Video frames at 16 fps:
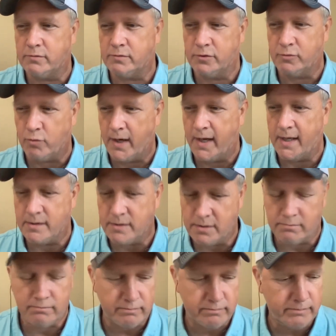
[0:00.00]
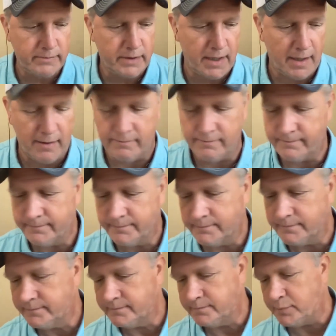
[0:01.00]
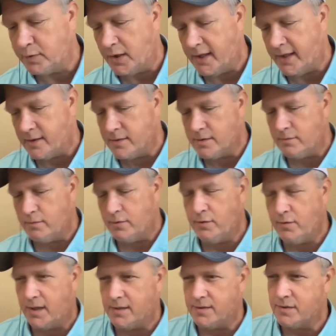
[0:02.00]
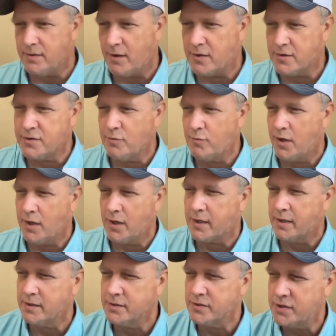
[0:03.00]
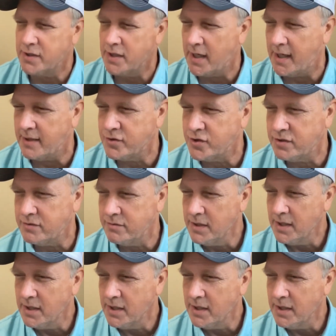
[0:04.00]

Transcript: great, you know, players. Who else? Herschel Walker, Judge